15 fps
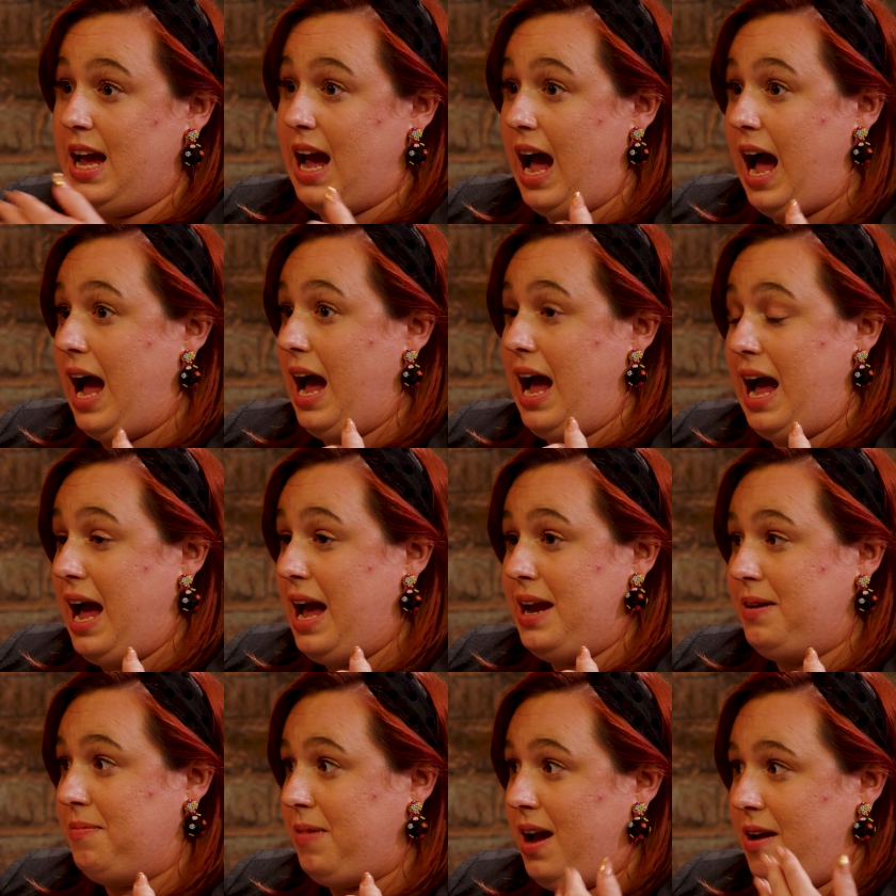
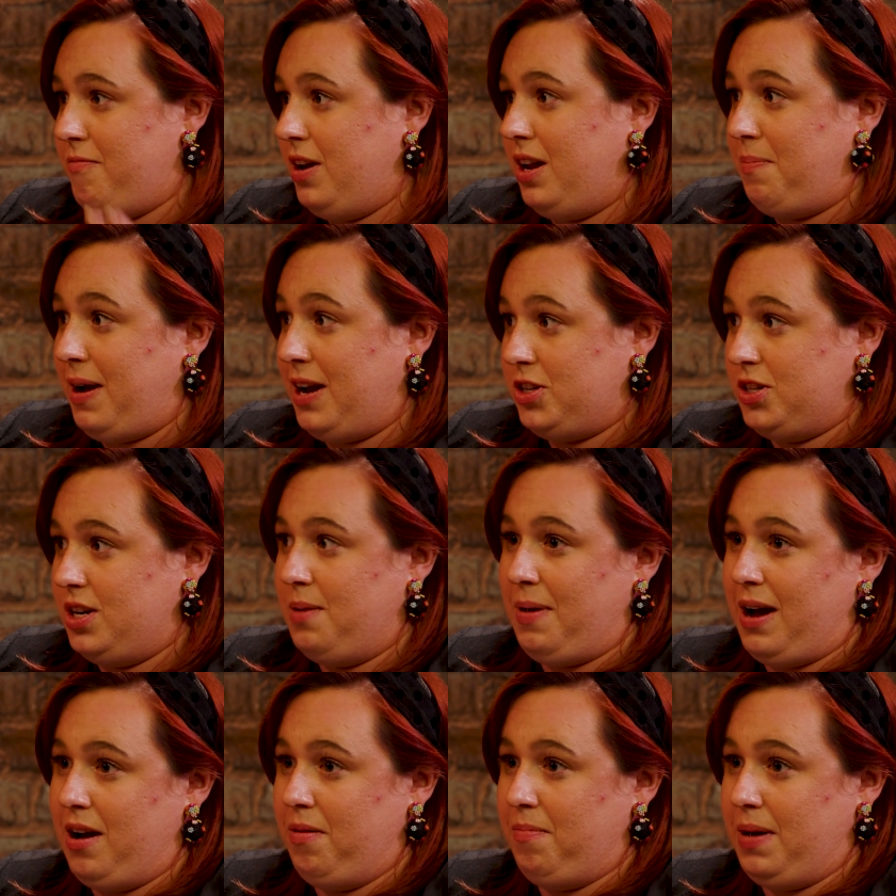I'm really passionate
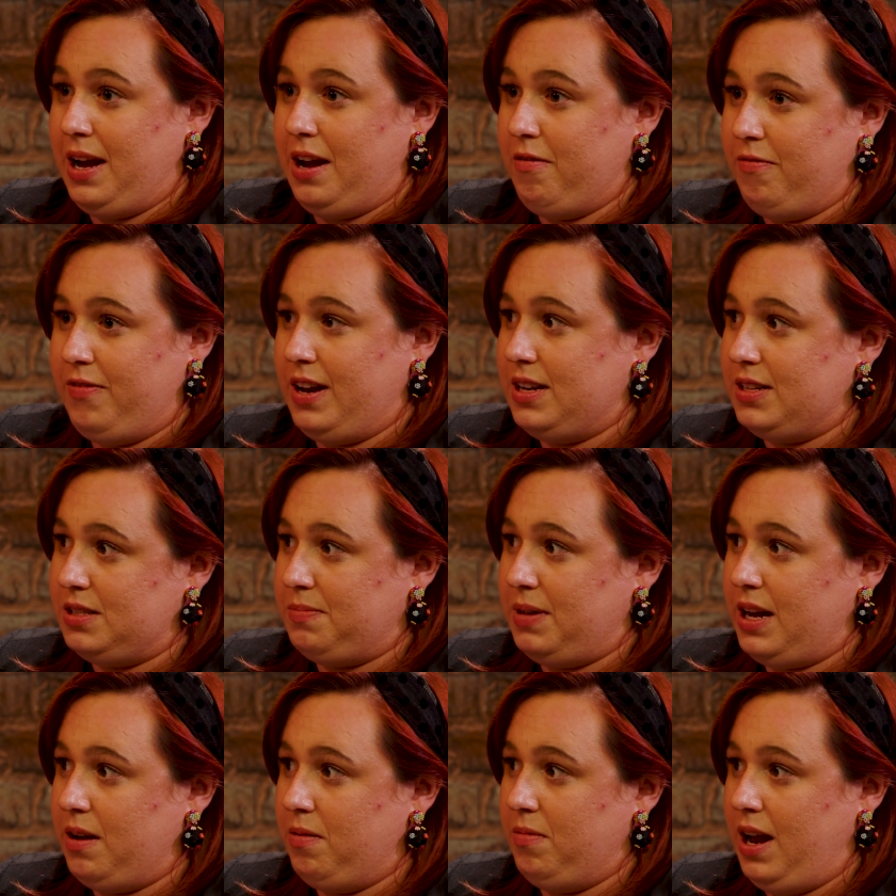about my own fitness and
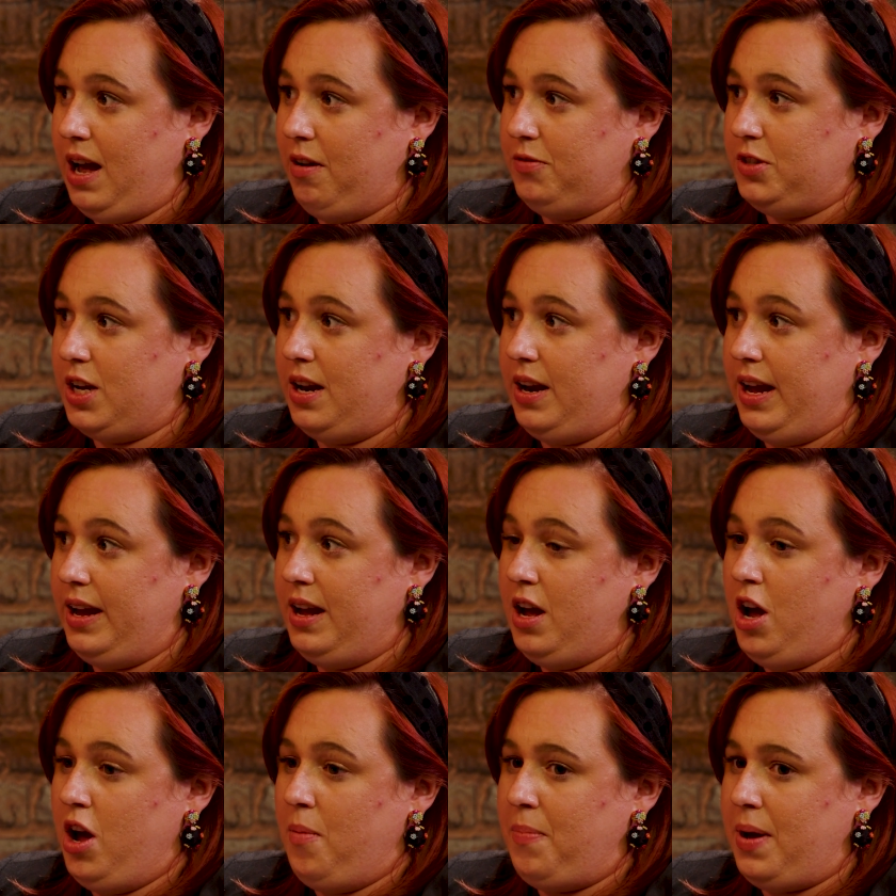my own health journey,
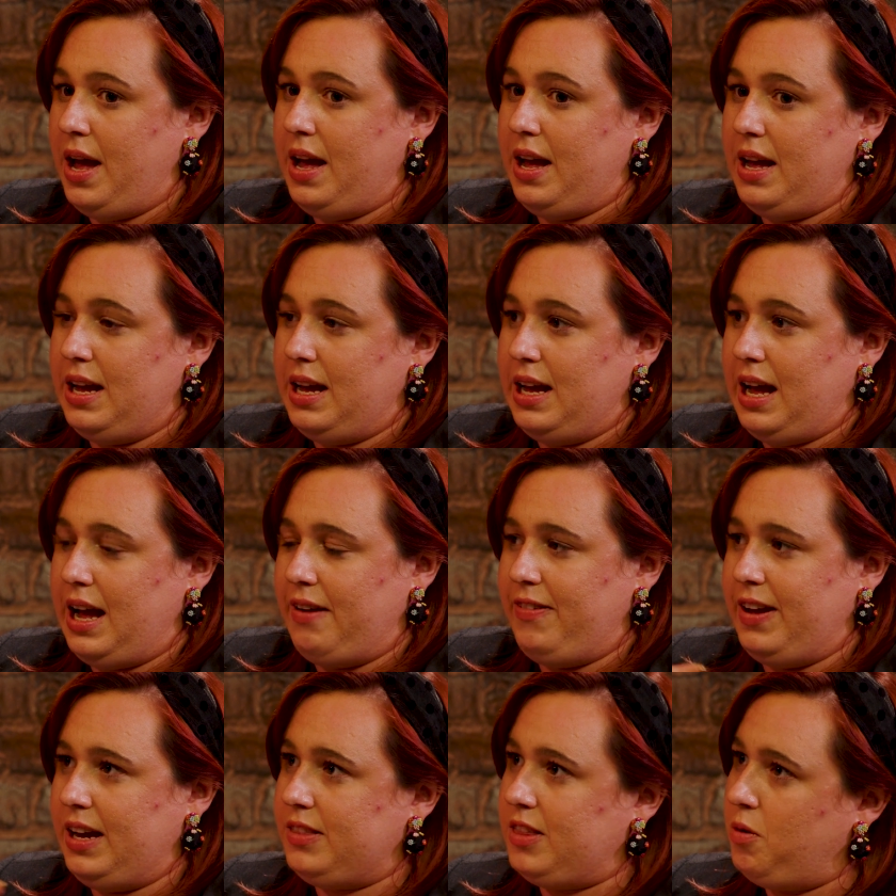but I
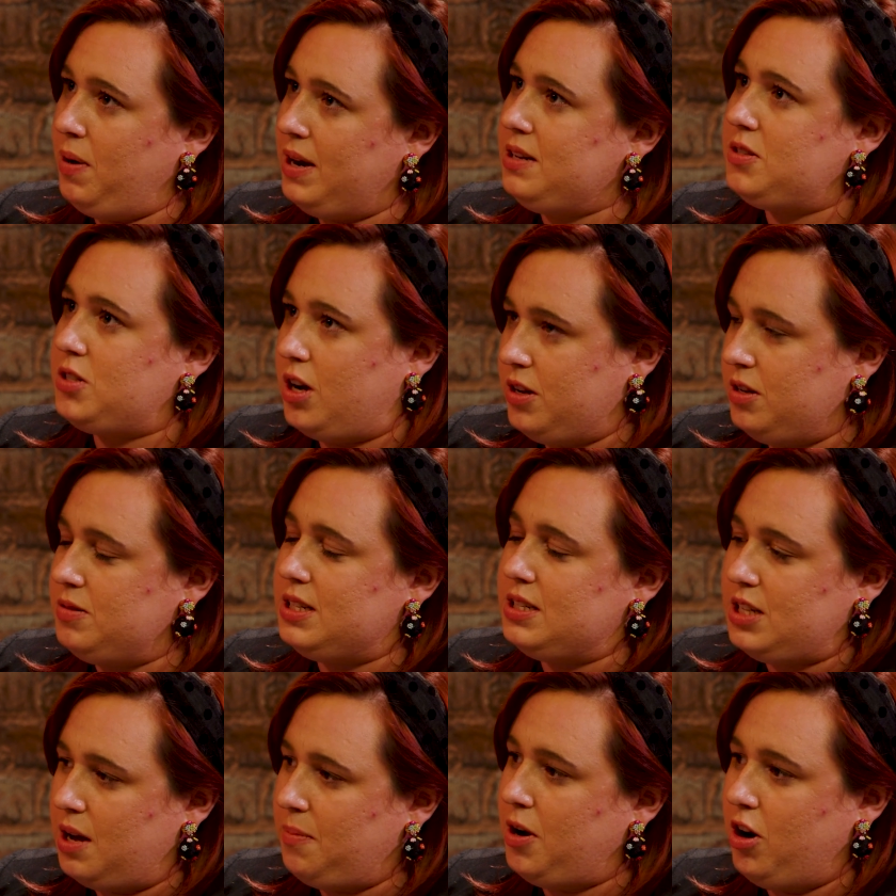think that when you start using
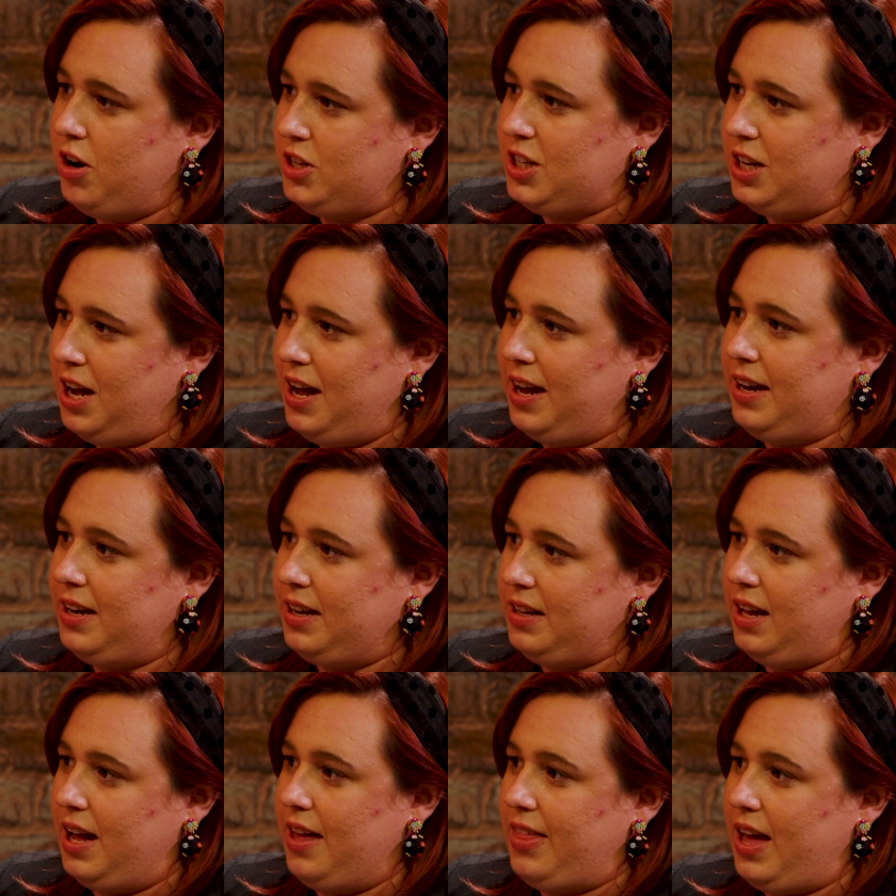terminology like
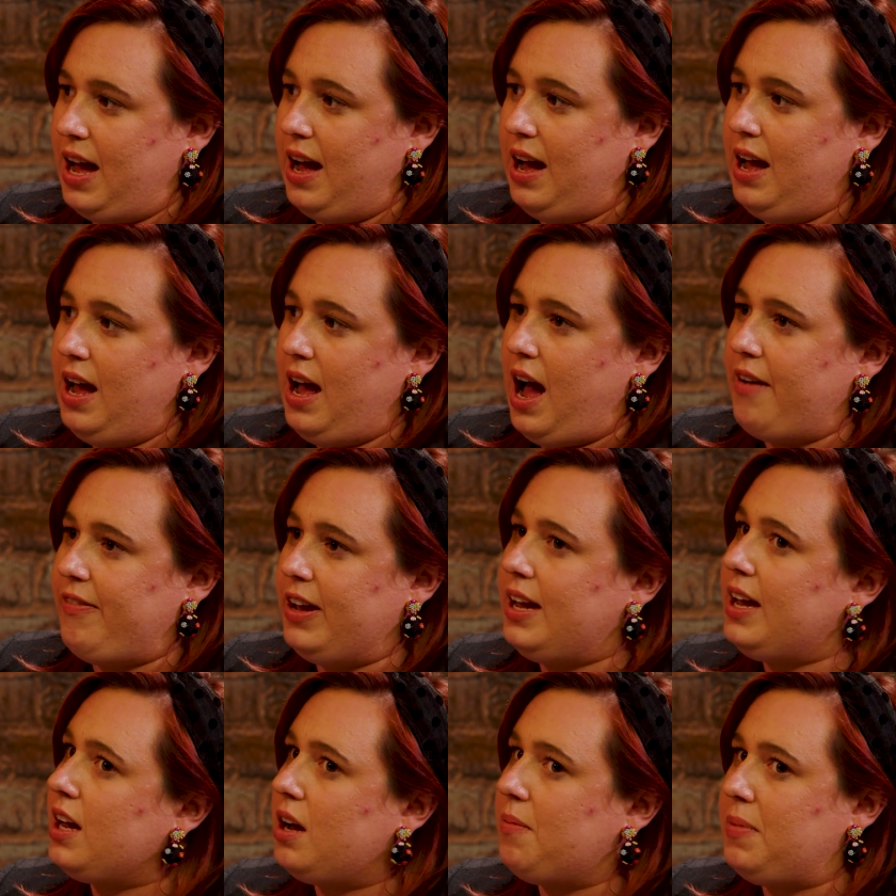that, I think
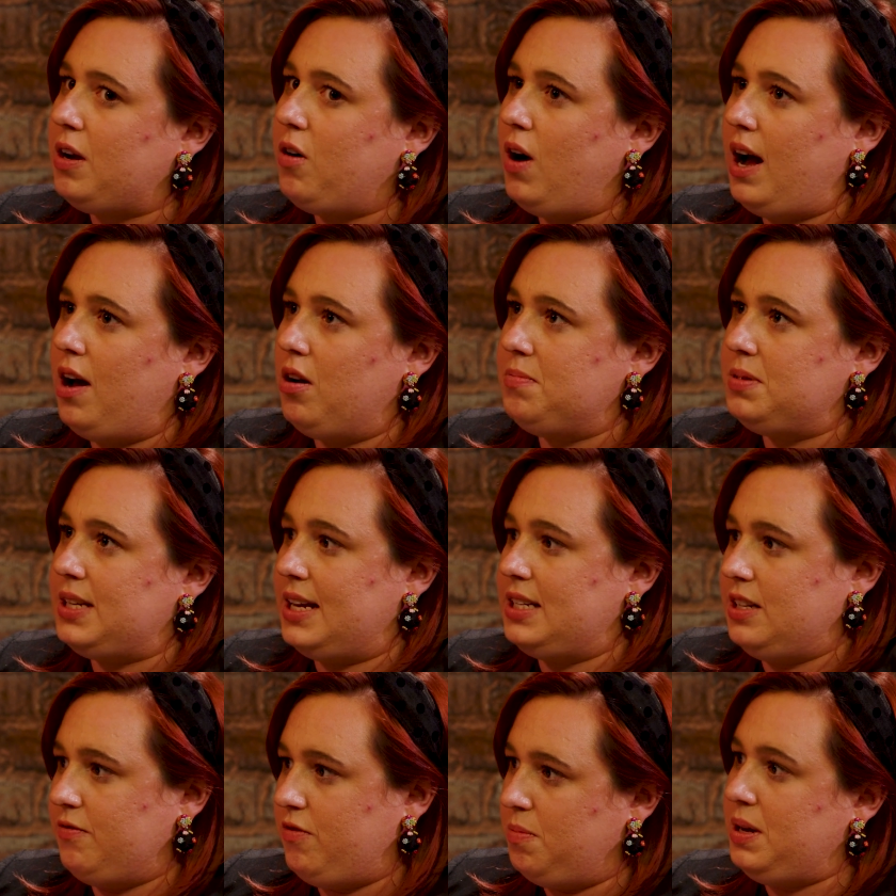it can be quite
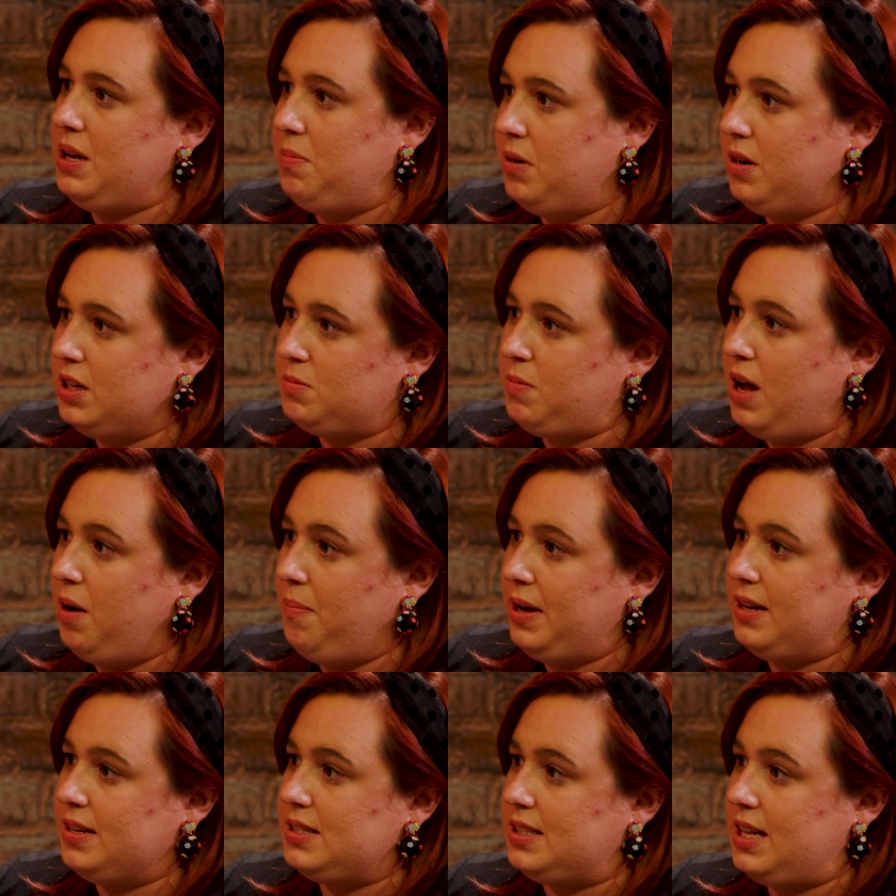upsetting for people as well,
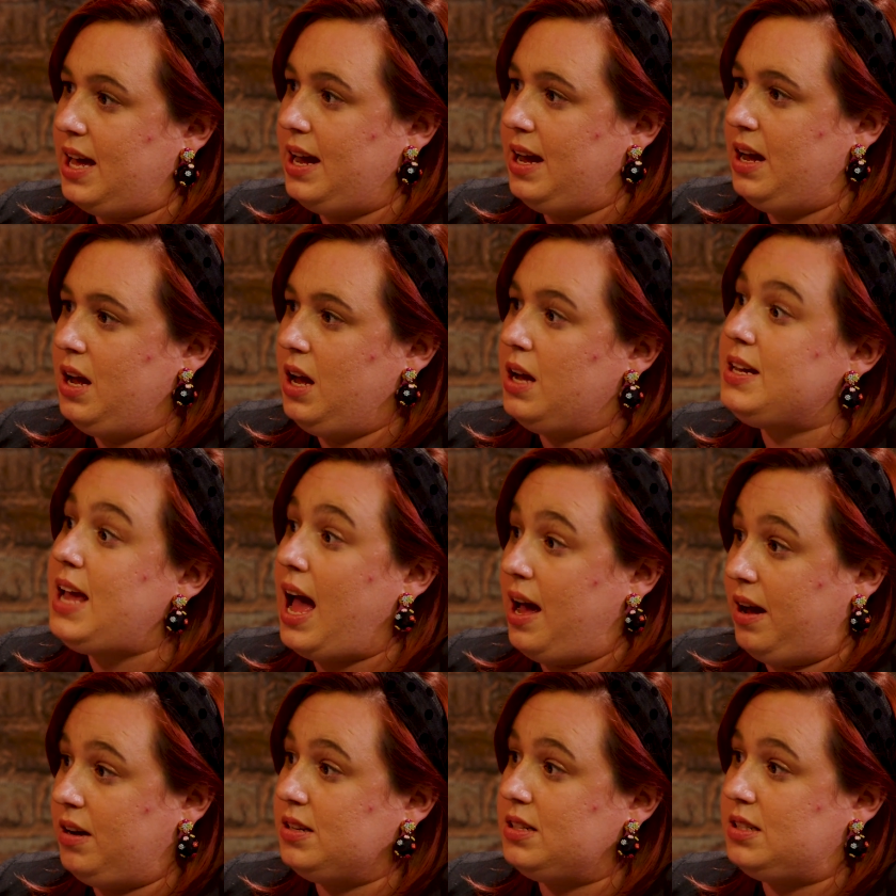because
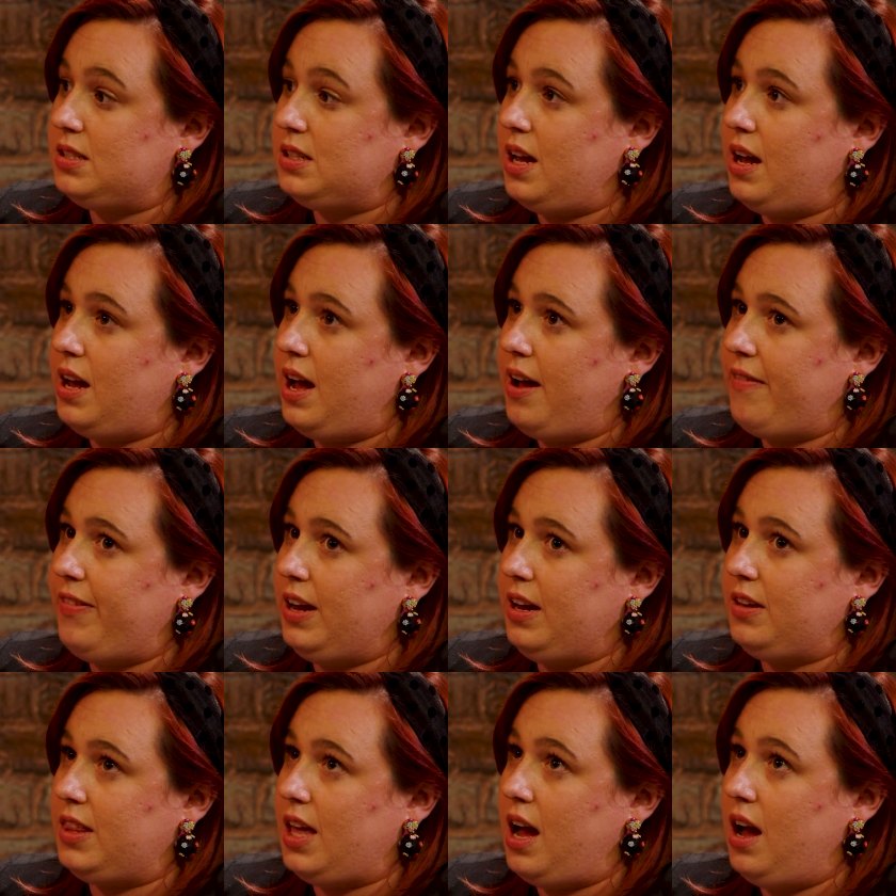because I
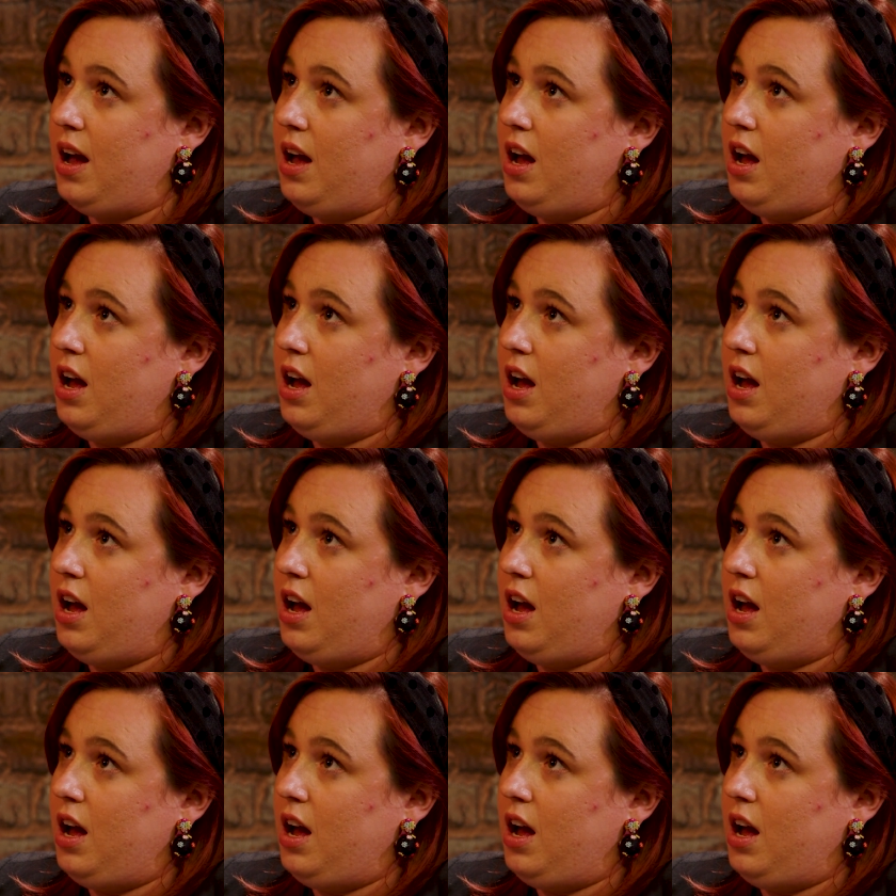think that